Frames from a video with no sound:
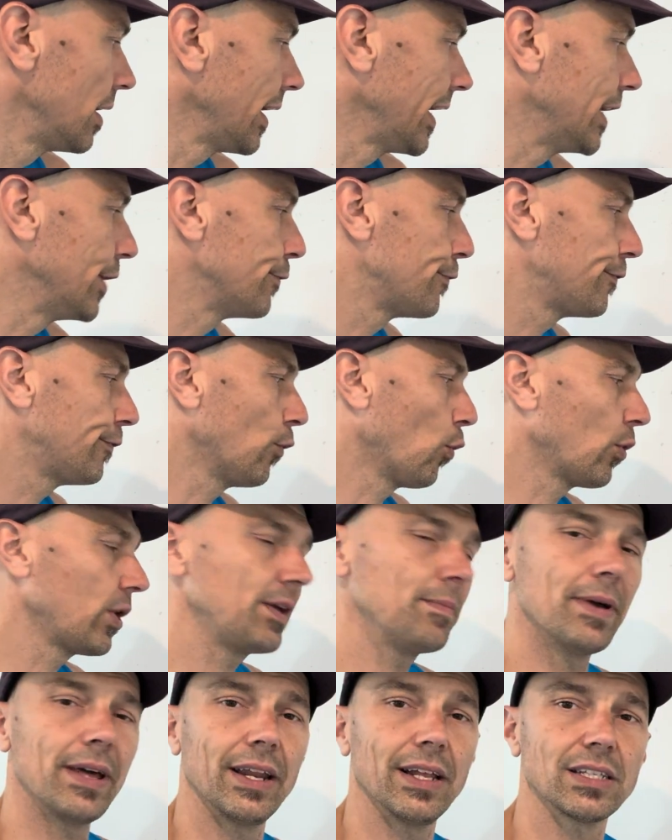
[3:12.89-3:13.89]
in
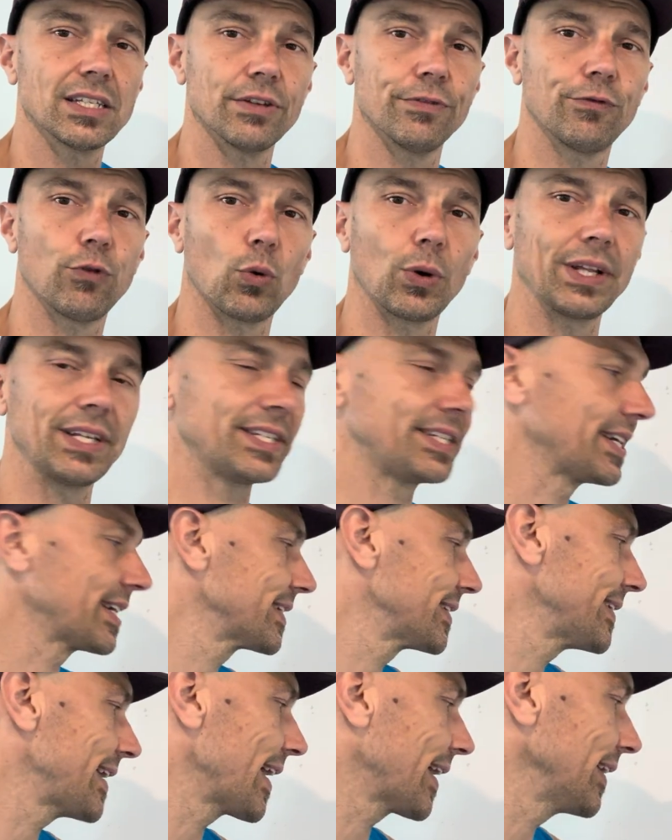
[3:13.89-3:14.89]
40 minutes and
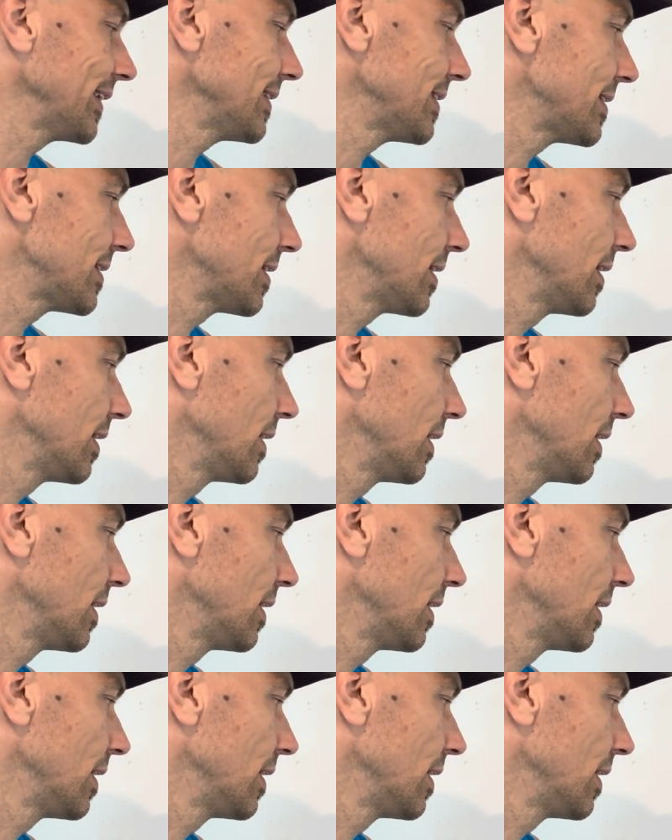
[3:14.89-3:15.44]
46 seconds.